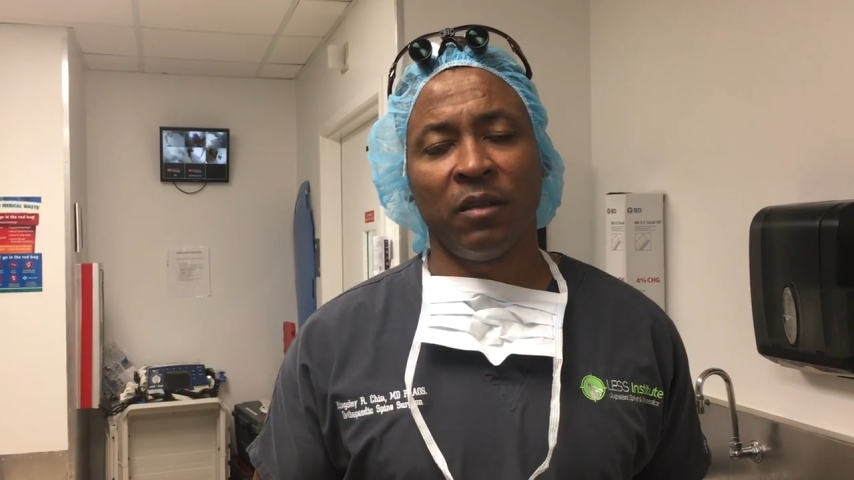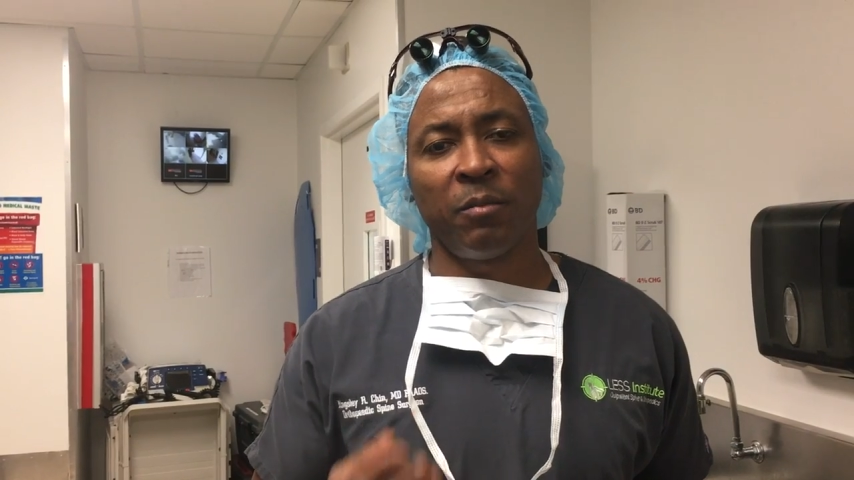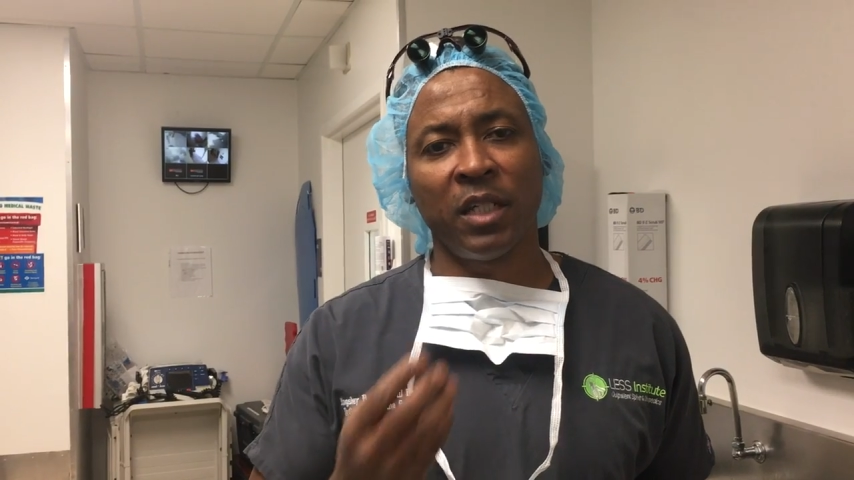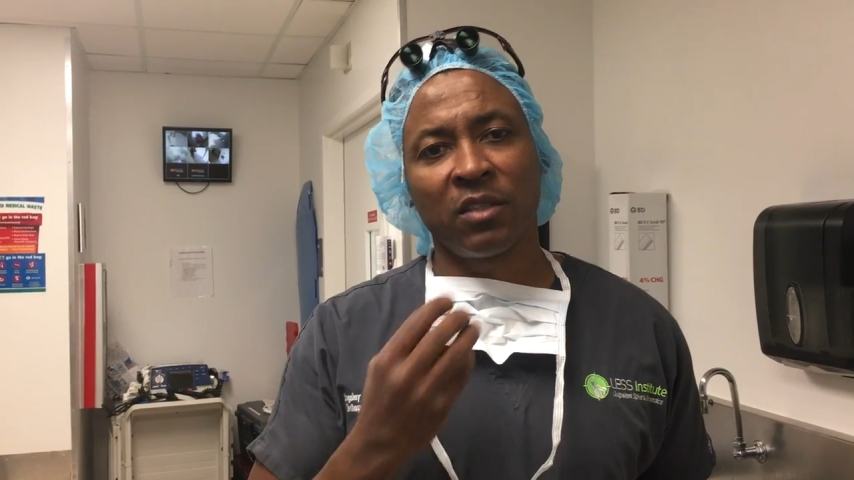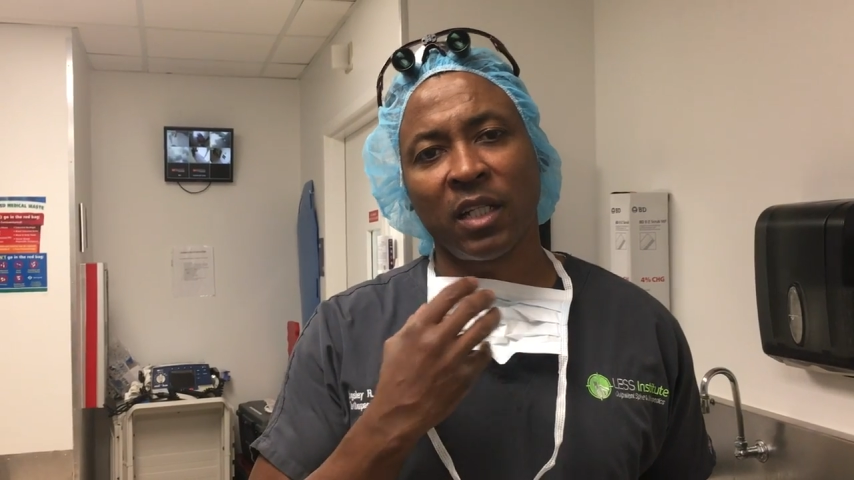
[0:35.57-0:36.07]

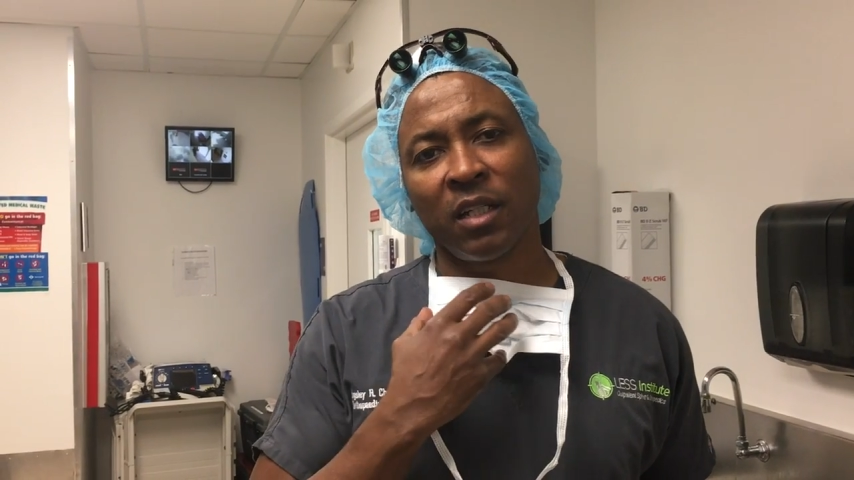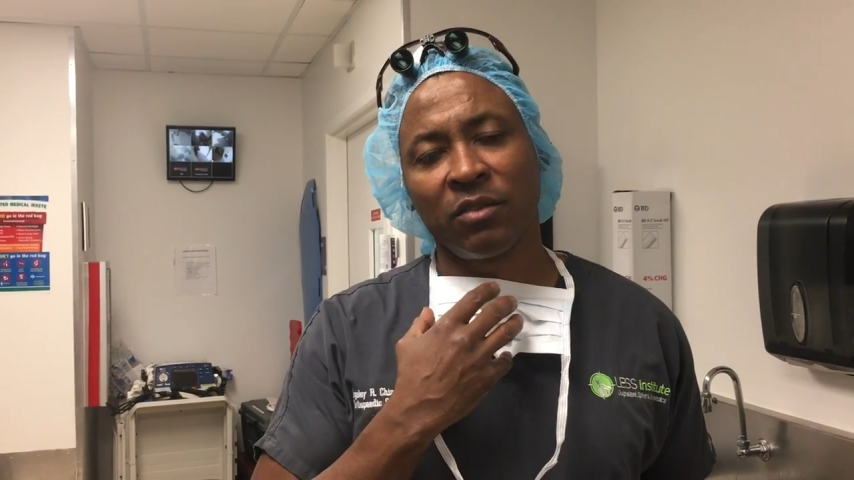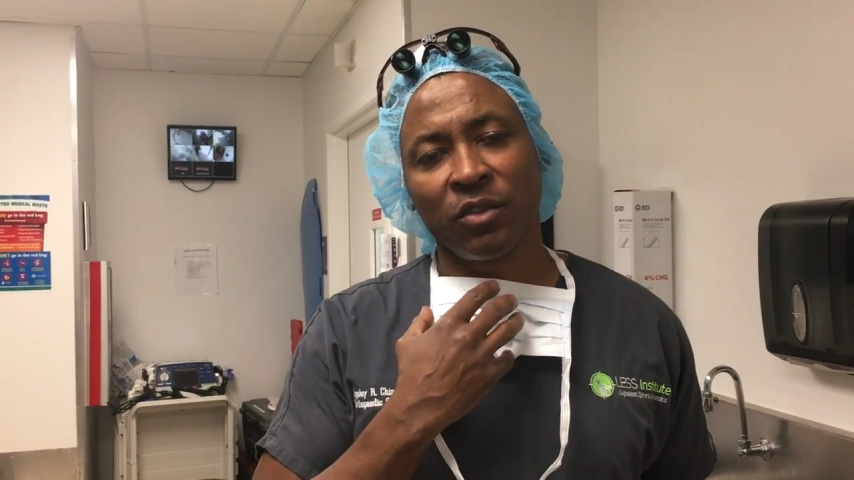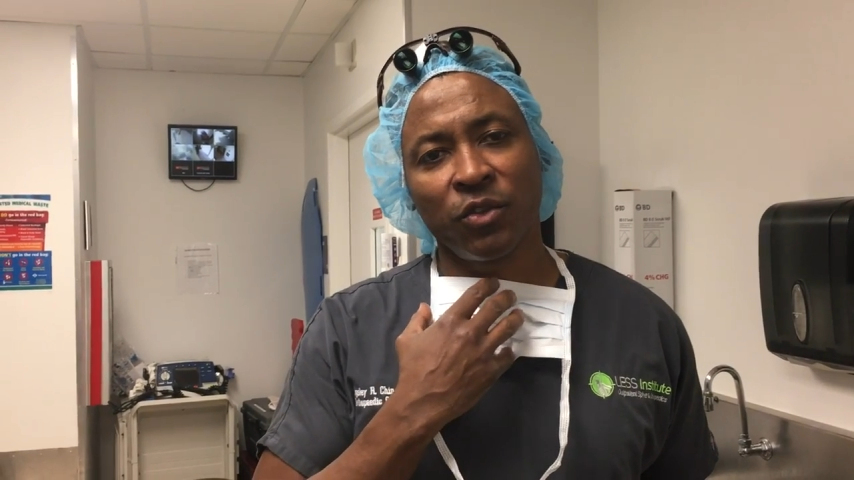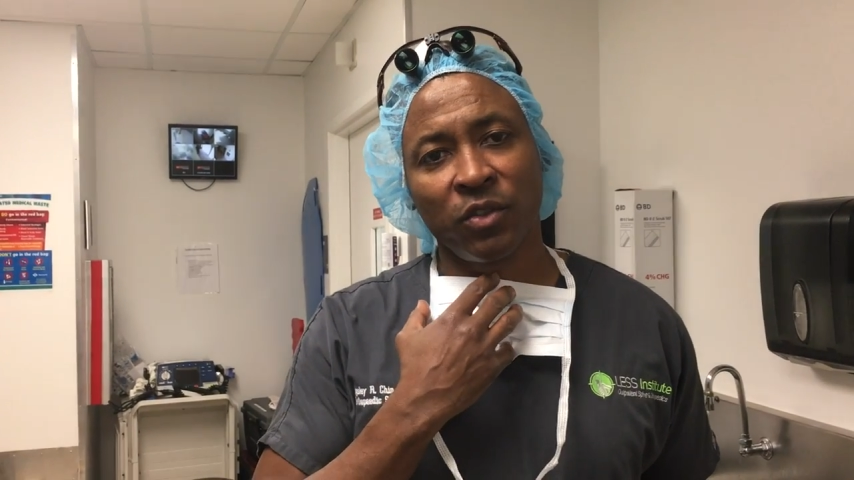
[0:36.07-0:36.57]
The patient had
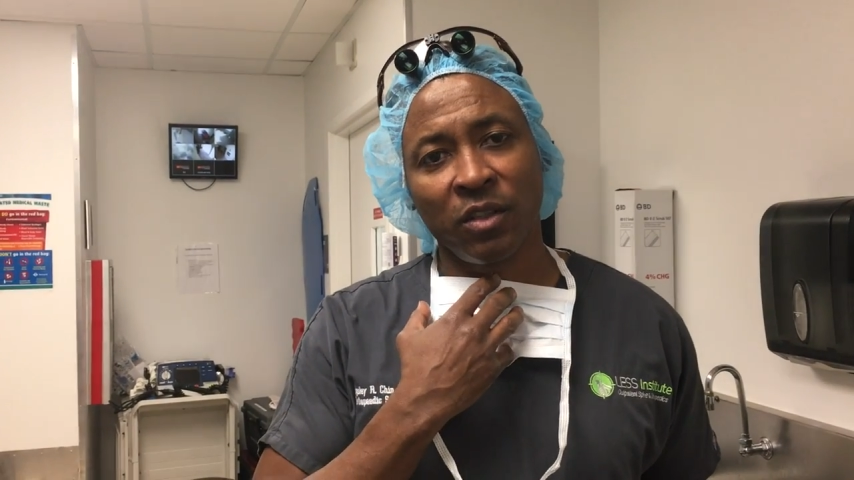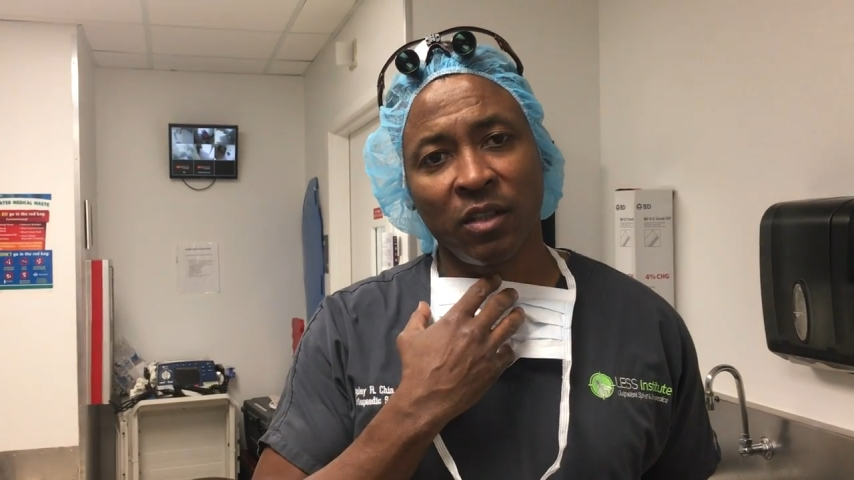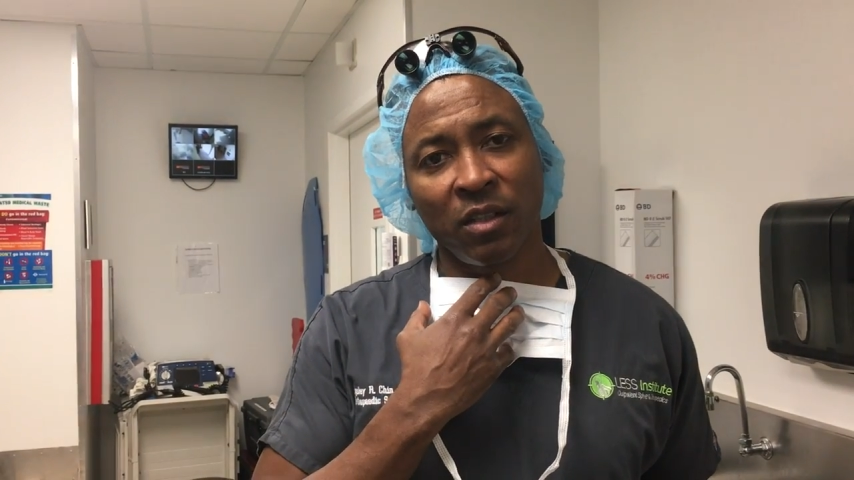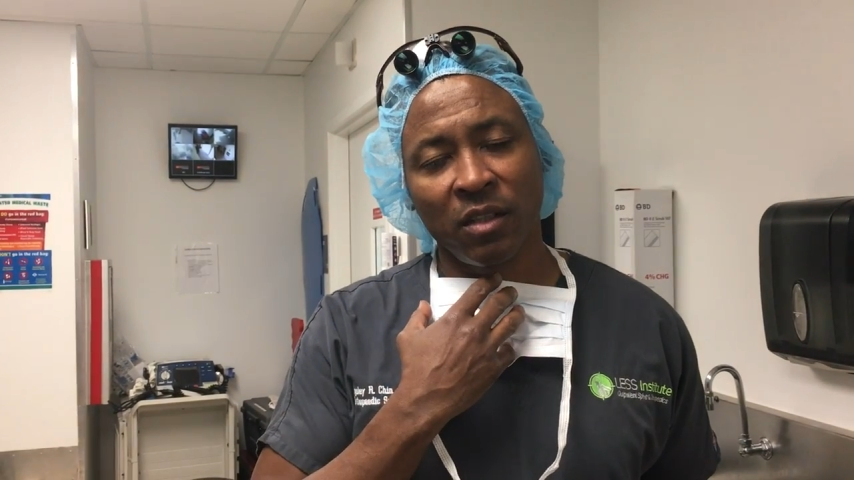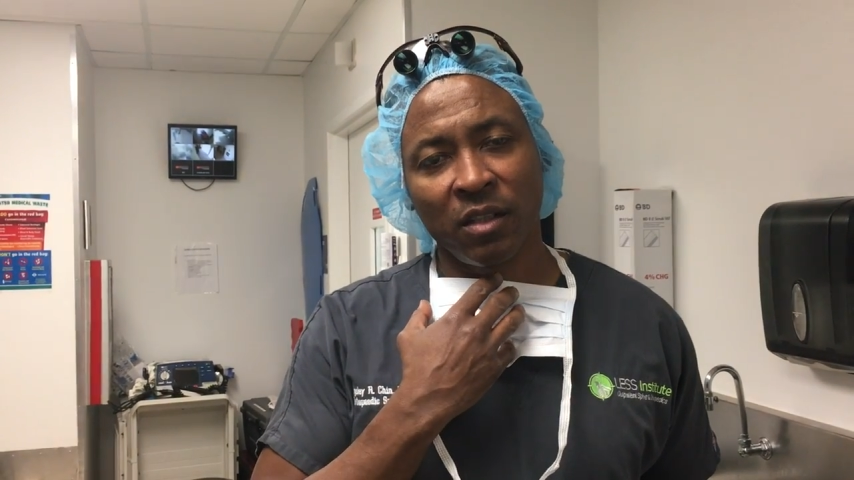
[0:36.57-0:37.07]

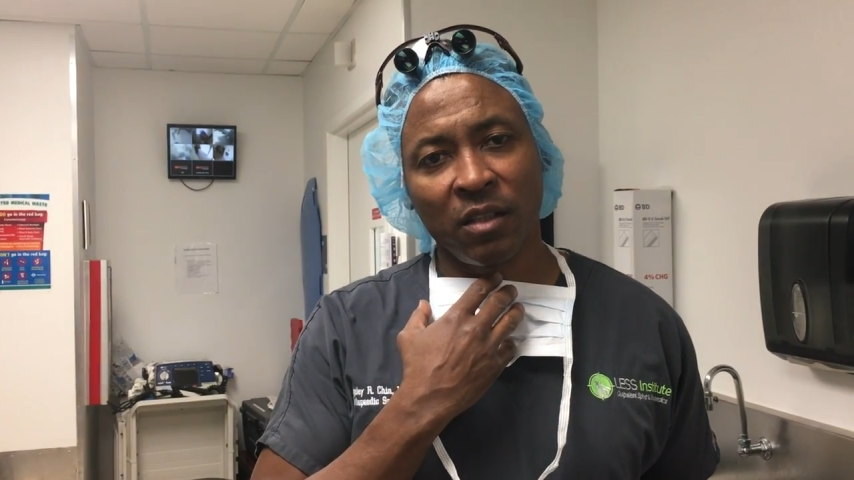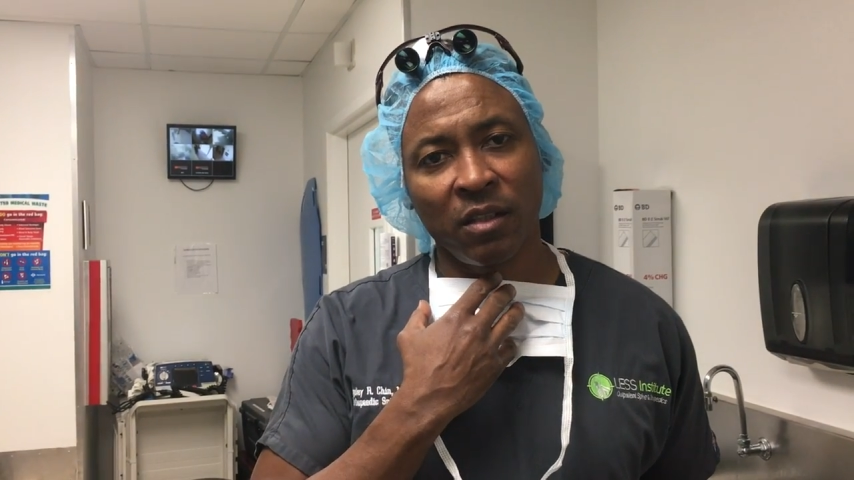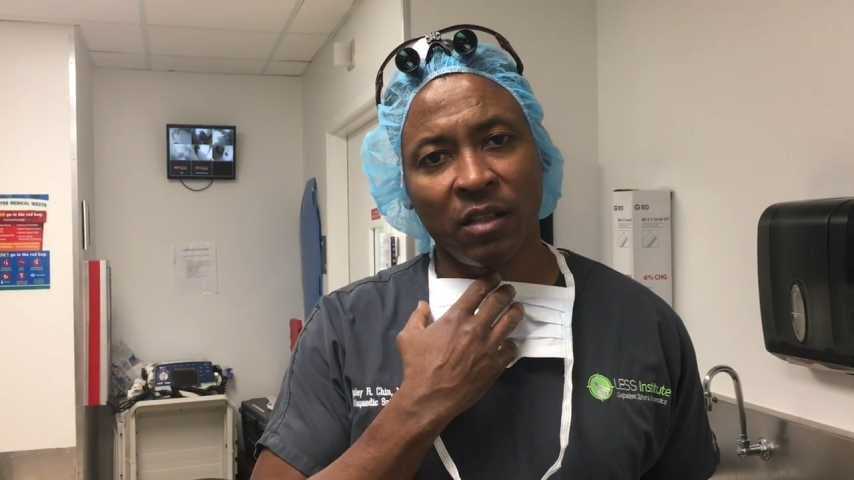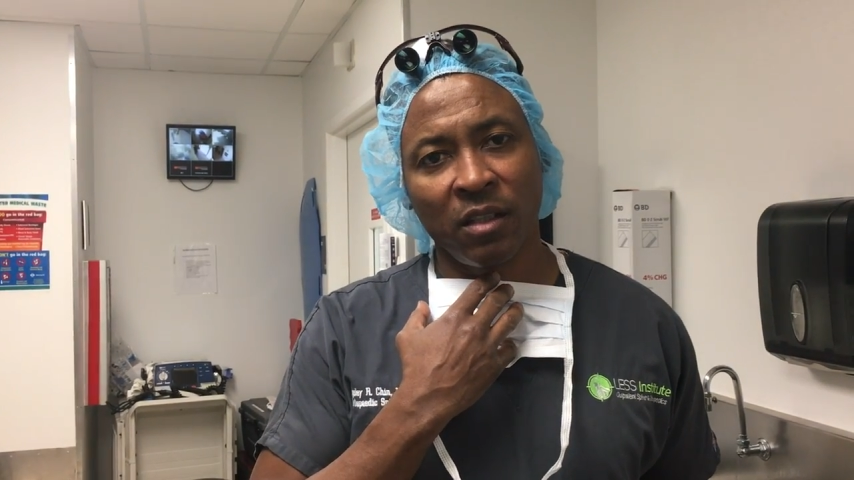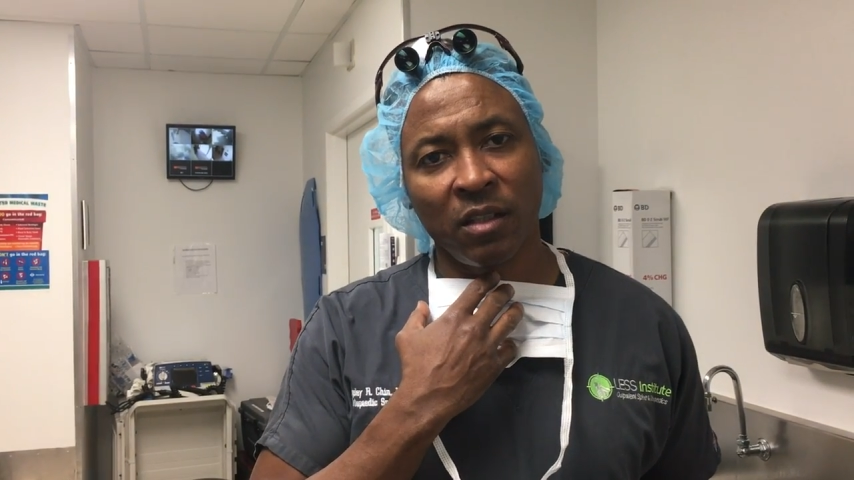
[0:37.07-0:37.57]
surgery in
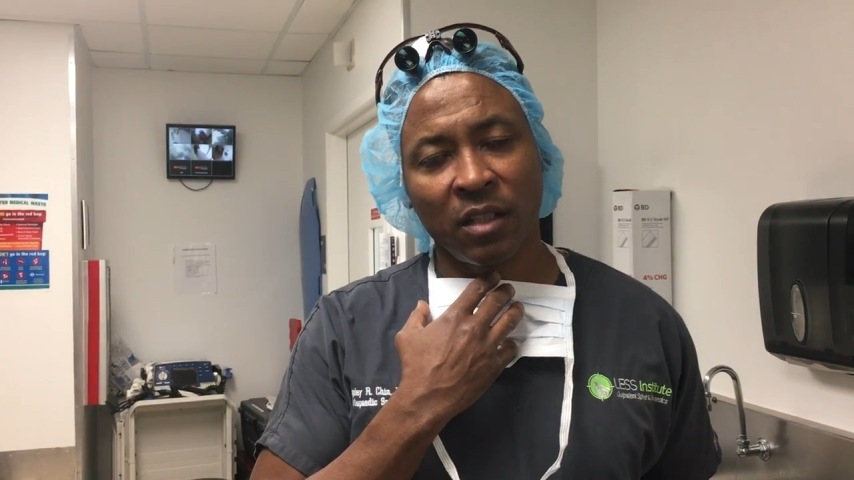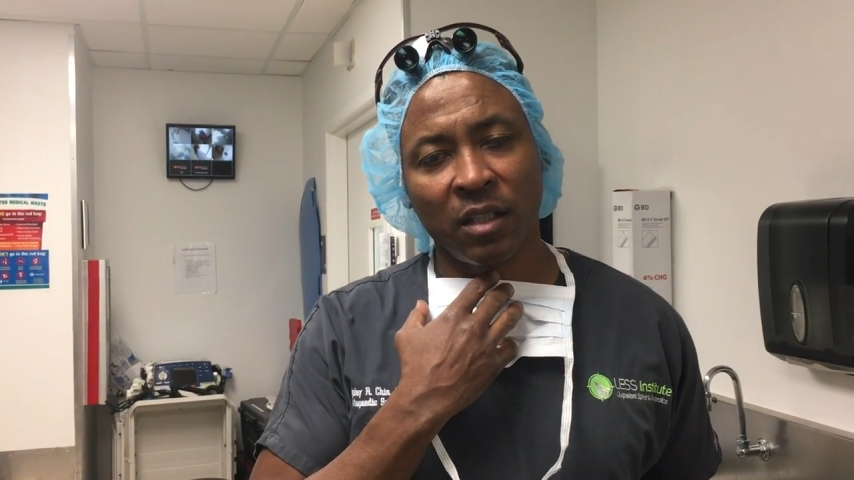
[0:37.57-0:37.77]
the